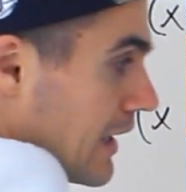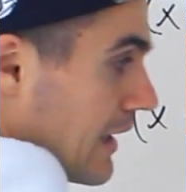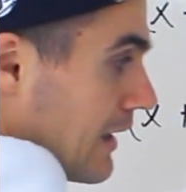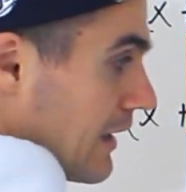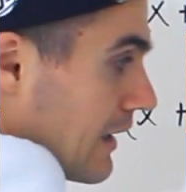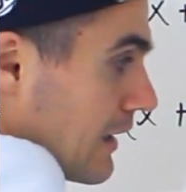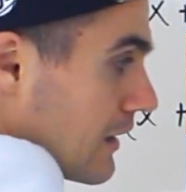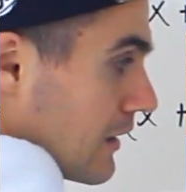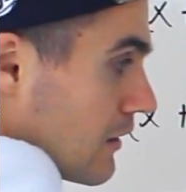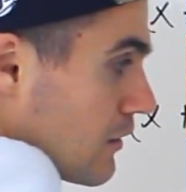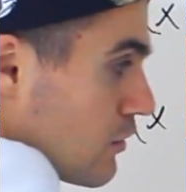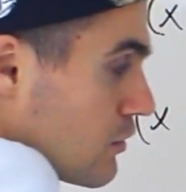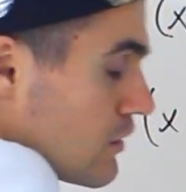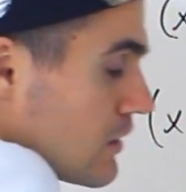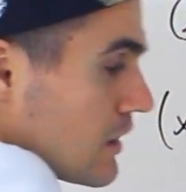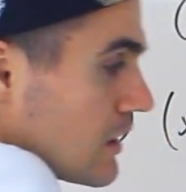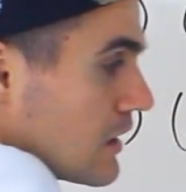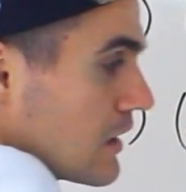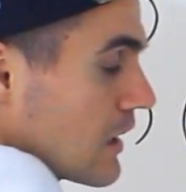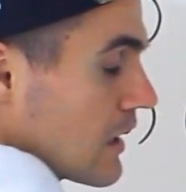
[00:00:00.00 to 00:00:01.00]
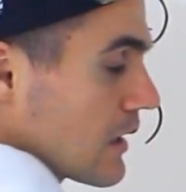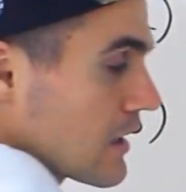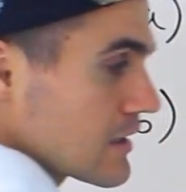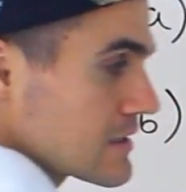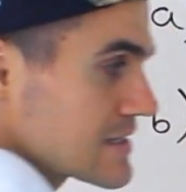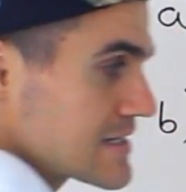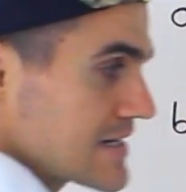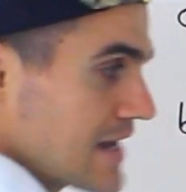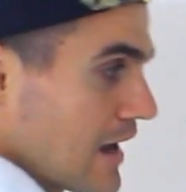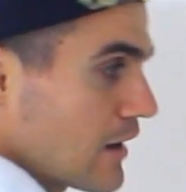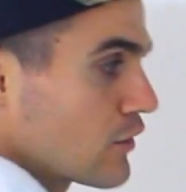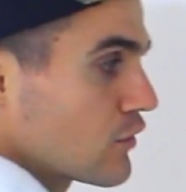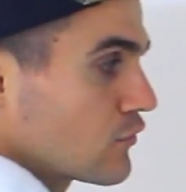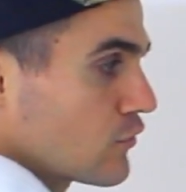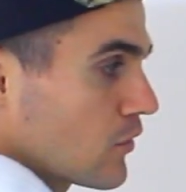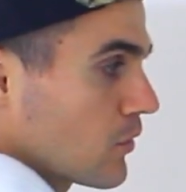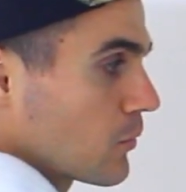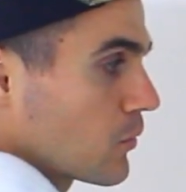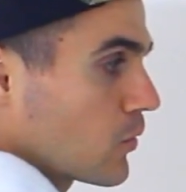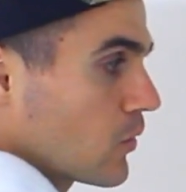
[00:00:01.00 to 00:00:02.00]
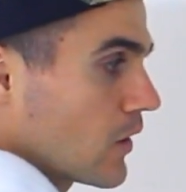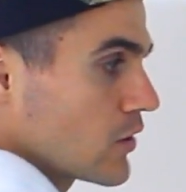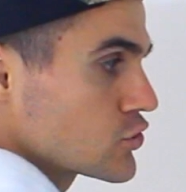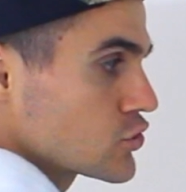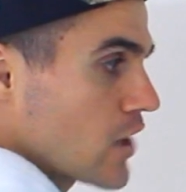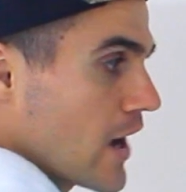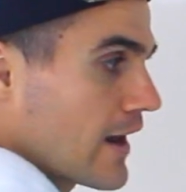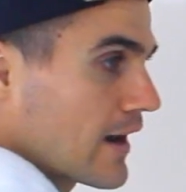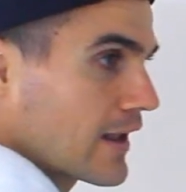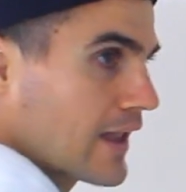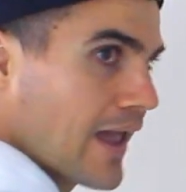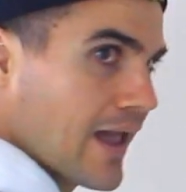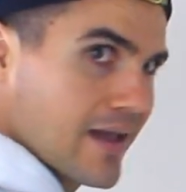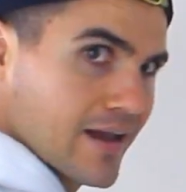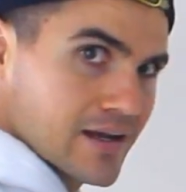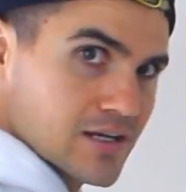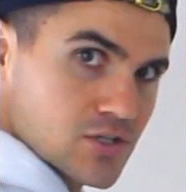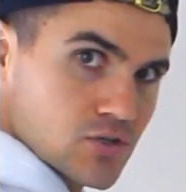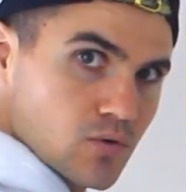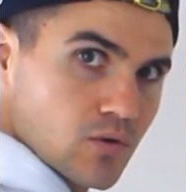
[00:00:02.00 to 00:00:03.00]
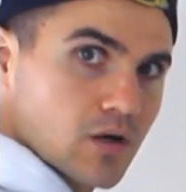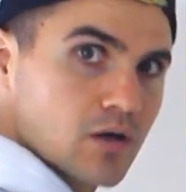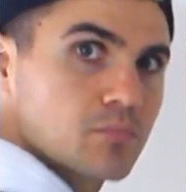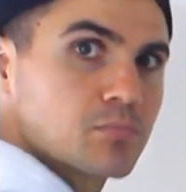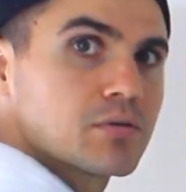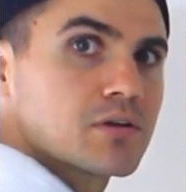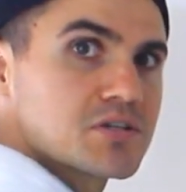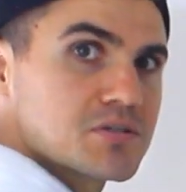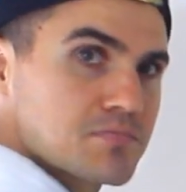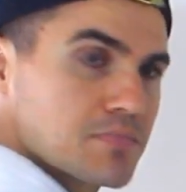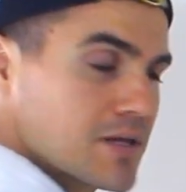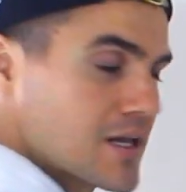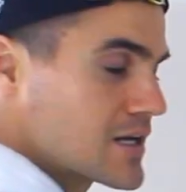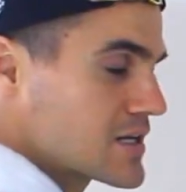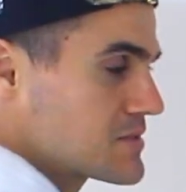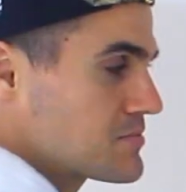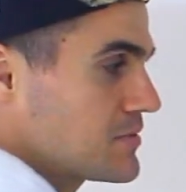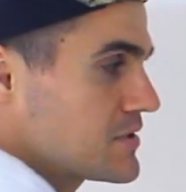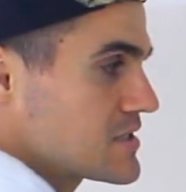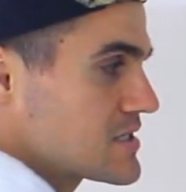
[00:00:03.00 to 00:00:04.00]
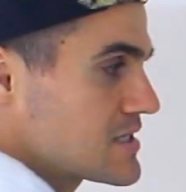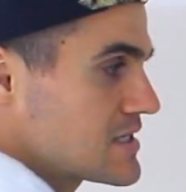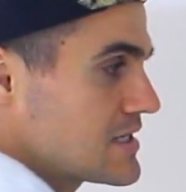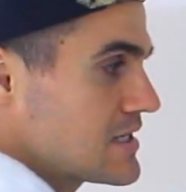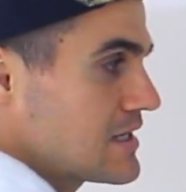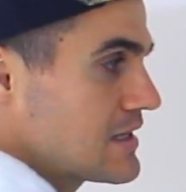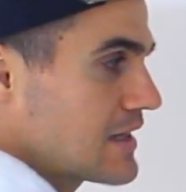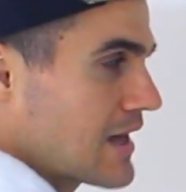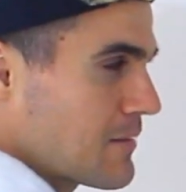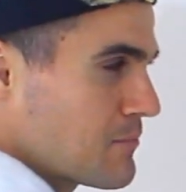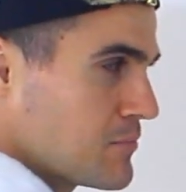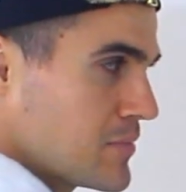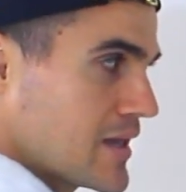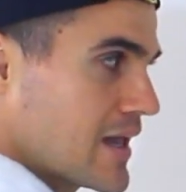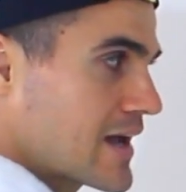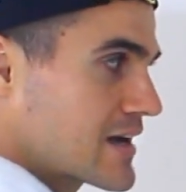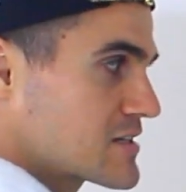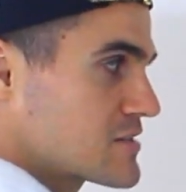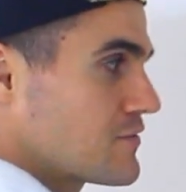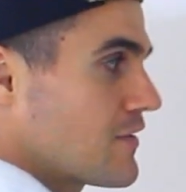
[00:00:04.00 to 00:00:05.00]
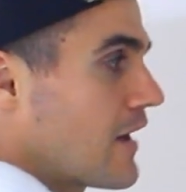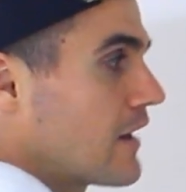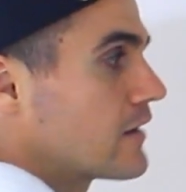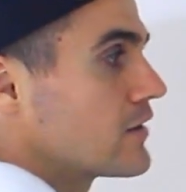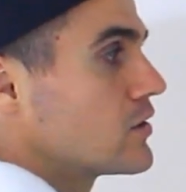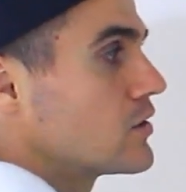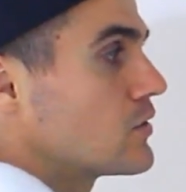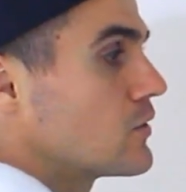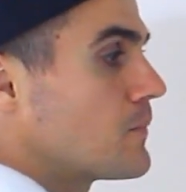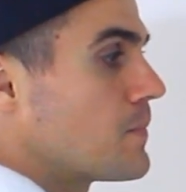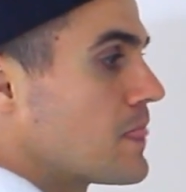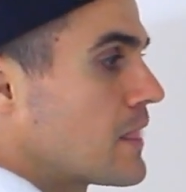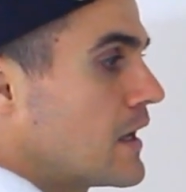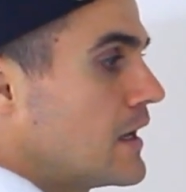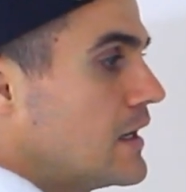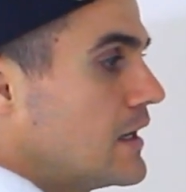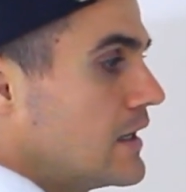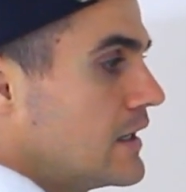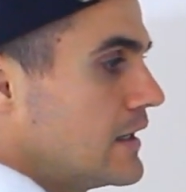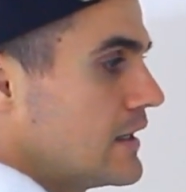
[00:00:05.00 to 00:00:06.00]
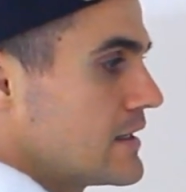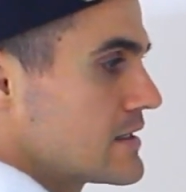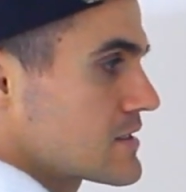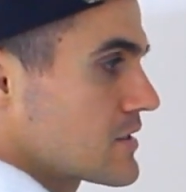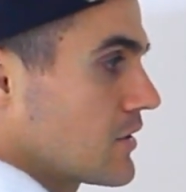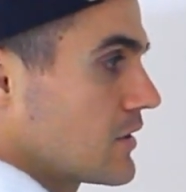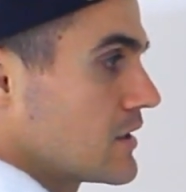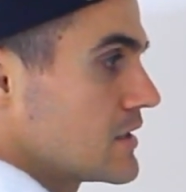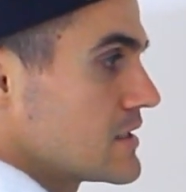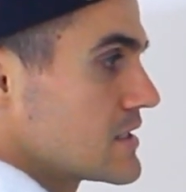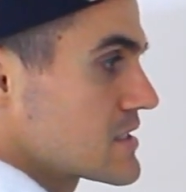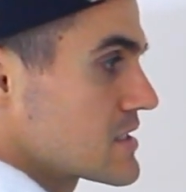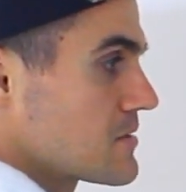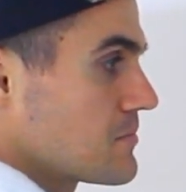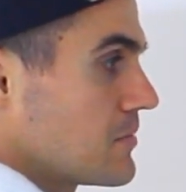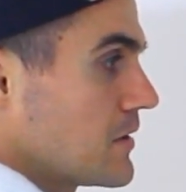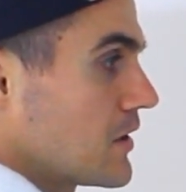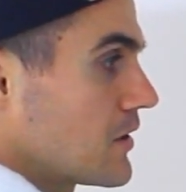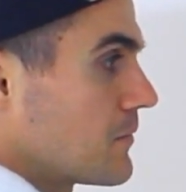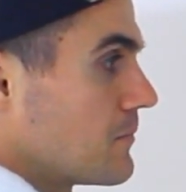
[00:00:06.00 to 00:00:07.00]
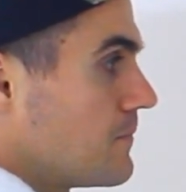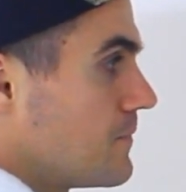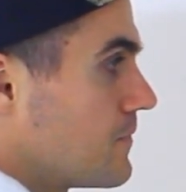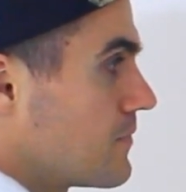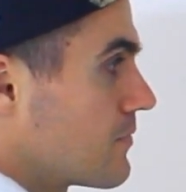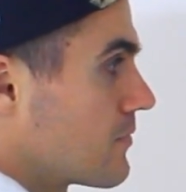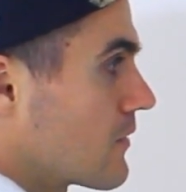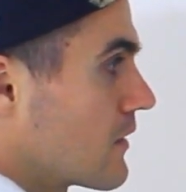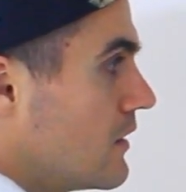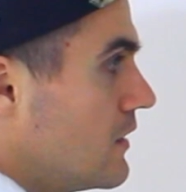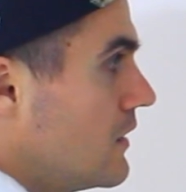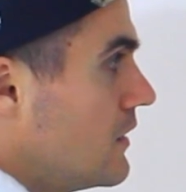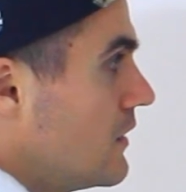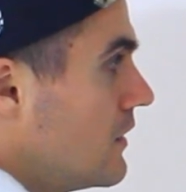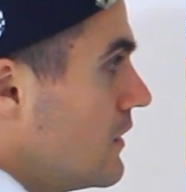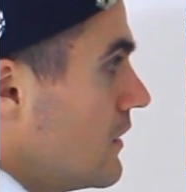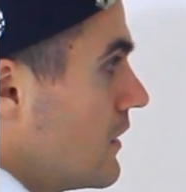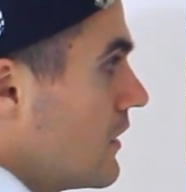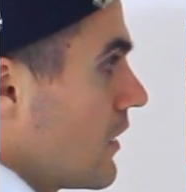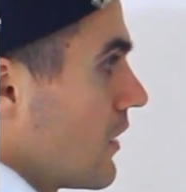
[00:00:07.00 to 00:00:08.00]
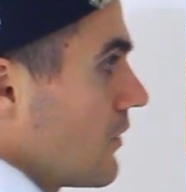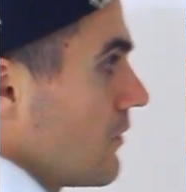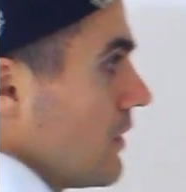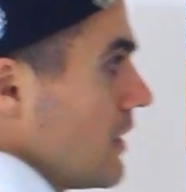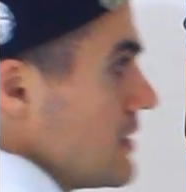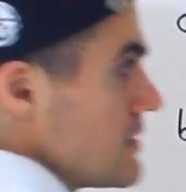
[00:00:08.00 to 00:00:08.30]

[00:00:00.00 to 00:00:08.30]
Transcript: in the uh, standard form quadratic ax squared plus bx plus c, that bx value is going to disappear. All